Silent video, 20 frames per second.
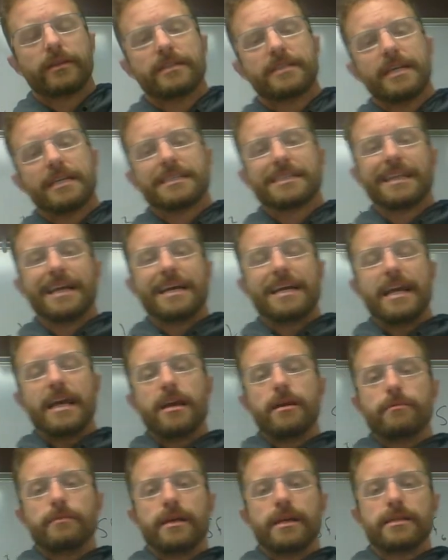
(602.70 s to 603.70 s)
takes light
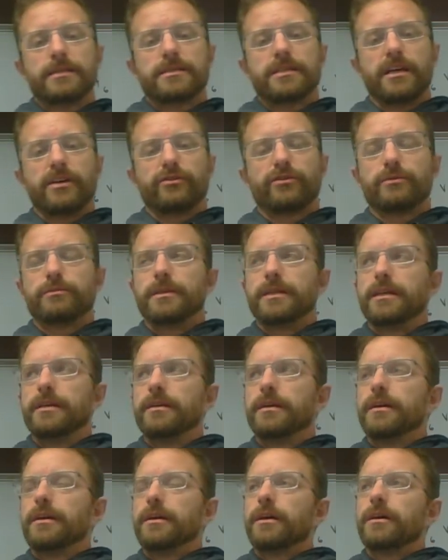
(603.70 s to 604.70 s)
8 minutes to get from
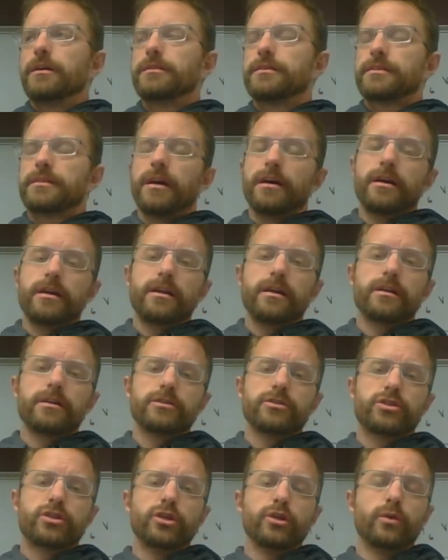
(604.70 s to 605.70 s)
the sun
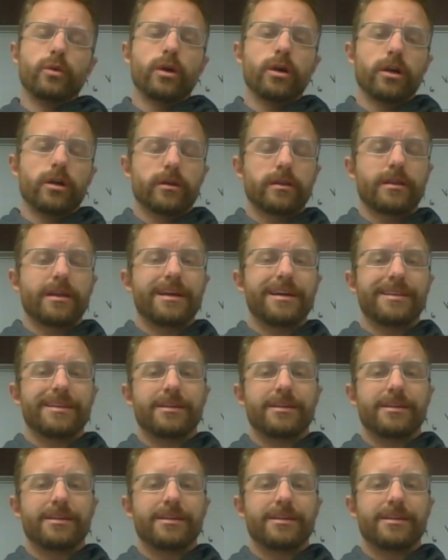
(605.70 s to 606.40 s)
to Earth.